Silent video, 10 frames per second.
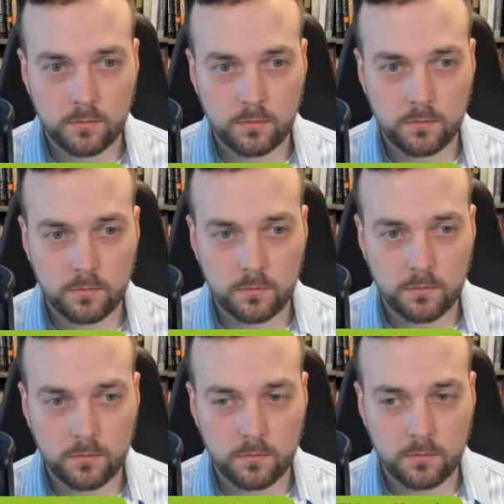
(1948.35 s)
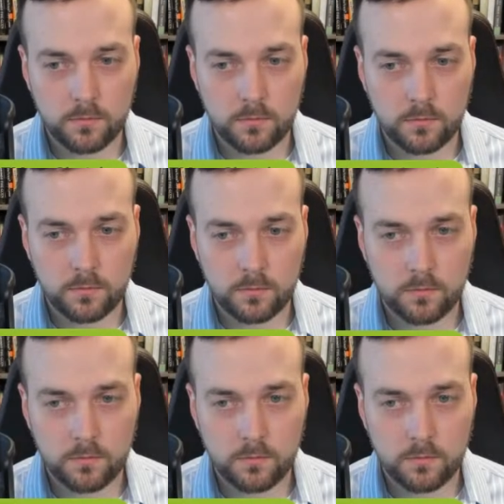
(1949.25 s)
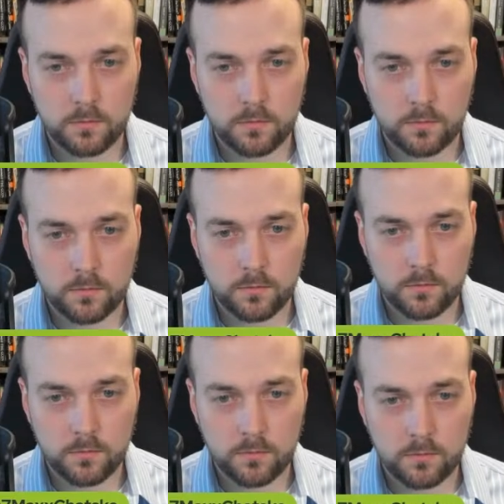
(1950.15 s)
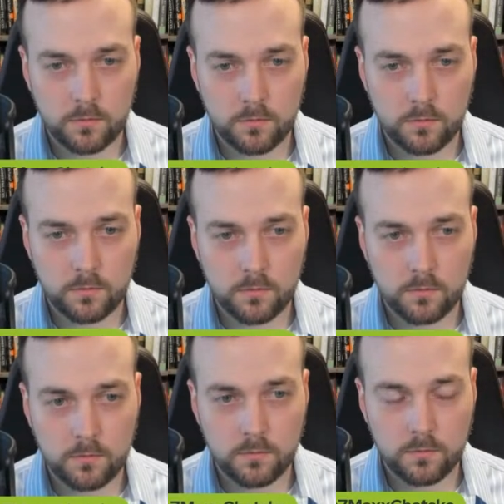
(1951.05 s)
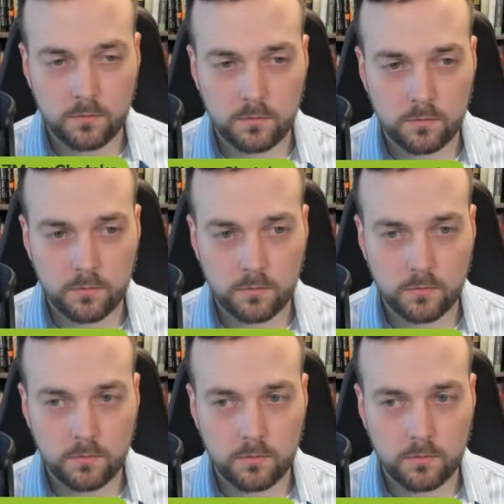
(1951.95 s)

The person shown says nothing.